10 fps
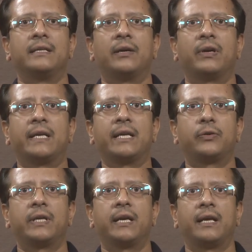in our
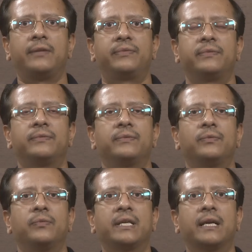day-to-day life,
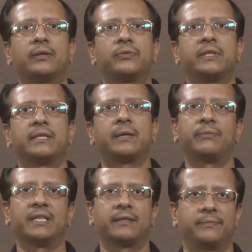we get to see
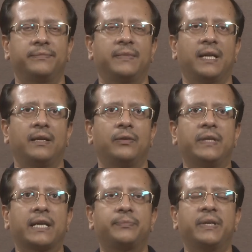something,
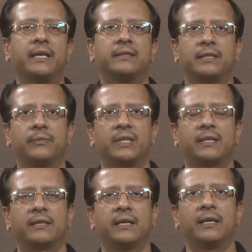we experience
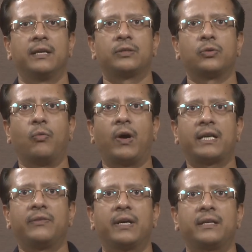something. So,
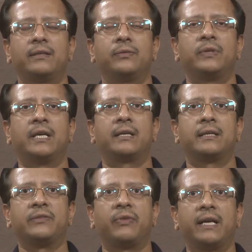whatever we are
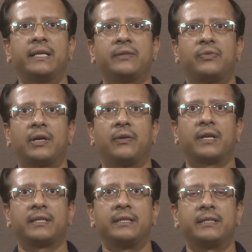defining for
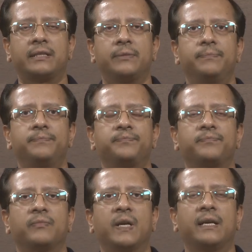our system,
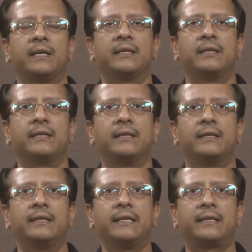
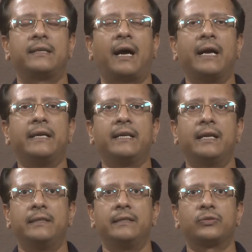it
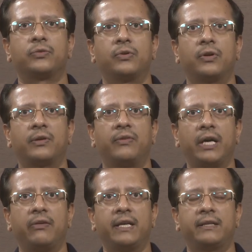ideally should not
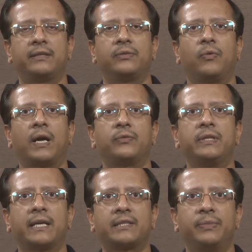violate what
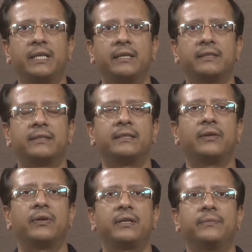we experience in
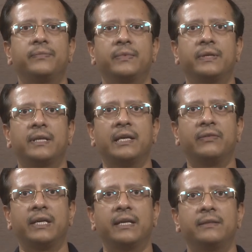our
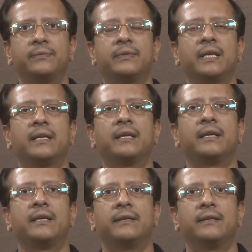everyday
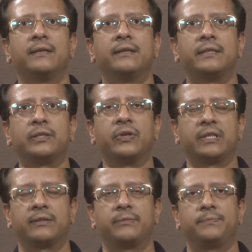
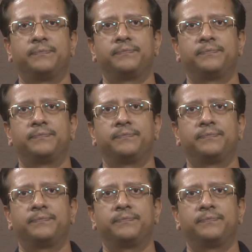situation.